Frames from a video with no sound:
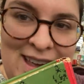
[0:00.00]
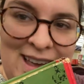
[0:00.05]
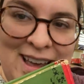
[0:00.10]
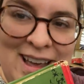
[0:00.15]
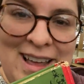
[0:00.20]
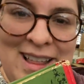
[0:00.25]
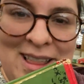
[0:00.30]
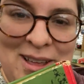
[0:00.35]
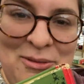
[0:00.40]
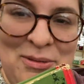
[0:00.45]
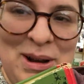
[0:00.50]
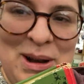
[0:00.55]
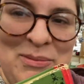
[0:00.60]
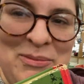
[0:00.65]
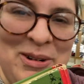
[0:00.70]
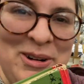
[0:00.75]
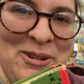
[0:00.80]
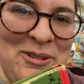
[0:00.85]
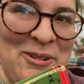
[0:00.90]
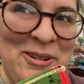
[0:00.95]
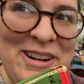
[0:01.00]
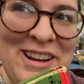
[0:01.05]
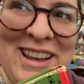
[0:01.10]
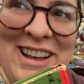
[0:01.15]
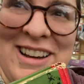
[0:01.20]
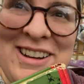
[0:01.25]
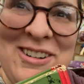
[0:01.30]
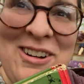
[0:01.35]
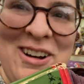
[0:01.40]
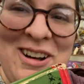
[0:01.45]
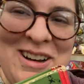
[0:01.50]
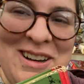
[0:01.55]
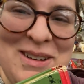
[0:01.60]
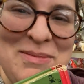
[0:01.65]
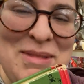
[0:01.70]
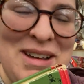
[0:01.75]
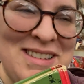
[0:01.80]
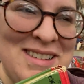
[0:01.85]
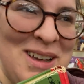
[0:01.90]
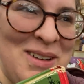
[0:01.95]
I love when I'm recording and talking
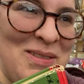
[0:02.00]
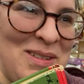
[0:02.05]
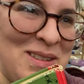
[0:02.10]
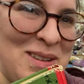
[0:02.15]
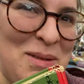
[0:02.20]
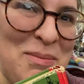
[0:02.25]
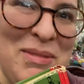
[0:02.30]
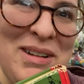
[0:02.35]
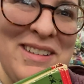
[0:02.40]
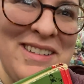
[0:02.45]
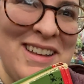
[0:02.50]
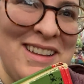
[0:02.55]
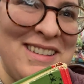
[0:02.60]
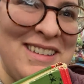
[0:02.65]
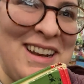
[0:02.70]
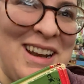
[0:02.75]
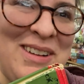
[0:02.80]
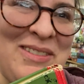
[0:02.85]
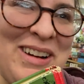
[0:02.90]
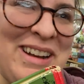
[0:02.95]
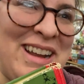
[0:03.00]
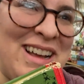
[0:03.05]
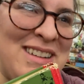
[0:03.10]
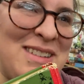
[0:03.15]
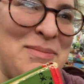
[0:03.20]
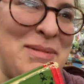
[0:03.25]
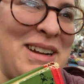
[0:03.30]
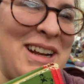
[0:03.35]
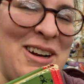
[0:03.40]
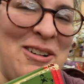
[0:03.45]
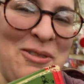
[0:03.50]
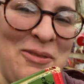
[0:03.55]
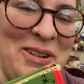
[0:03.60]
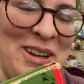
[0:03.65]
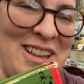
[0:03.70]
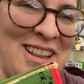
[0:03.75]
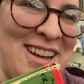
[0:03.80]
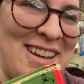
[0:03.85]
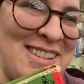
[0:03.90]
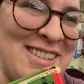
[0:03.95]
to myself and somebody's like standing right next to me and I don't
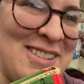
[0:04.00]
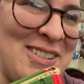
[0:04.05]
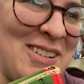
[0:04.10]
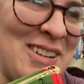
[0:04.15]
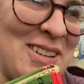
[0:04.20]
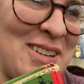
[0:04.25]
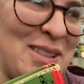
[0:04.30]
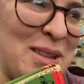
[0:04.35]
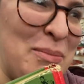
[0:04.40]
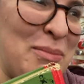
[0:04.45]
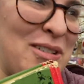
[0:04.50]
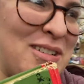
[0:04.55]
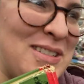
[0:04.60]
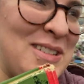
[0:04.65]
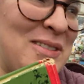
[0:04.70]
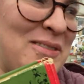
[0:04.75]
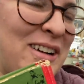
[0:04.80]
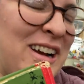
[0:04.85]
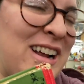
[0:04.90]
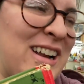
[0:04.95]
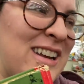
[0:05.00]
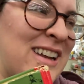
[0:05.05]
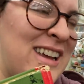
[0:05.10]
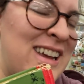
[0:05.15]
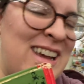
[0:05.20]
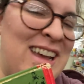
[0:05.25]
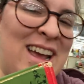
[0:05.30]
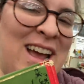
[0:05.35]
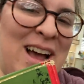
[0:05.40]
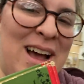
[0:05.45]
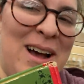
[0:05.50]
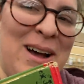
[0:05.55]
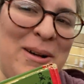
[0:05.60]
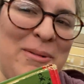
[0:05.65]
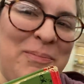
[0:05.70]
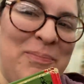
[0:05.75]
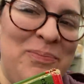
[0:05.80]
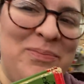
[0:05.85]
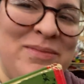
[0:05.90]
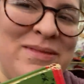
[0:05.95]
realize, so I took the books and ran.
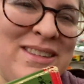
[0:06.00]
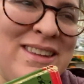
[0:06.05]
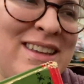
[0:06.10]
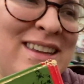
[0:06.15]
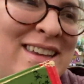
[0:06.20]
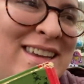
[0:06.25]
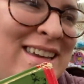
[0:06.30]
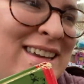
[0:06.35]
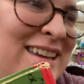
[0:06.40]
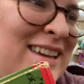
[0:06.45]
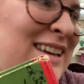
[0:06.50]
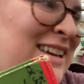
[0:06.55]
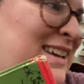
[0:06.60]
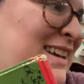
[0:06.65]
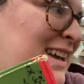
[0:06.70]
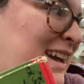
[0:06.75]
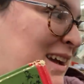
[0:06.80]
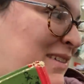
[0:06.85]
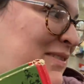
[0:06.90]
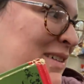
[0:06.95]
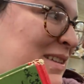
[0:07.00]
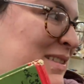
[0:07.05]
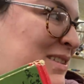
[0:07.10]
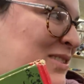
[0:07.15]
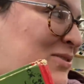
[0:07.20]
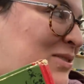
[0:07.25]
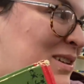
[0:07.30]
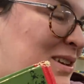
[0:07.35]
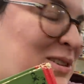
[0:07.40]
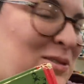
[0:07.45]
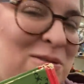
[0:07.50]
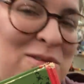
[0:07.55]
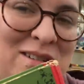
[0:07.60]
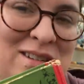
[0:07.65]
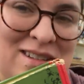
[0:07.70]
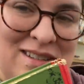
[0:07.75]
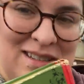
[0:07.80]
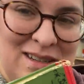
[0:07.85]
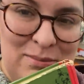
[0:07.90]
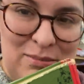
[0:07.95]
Um, I found these really cool
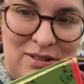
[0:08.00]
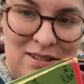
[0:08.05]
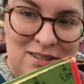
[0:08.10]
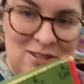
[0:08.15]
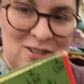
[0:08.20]
Disney books,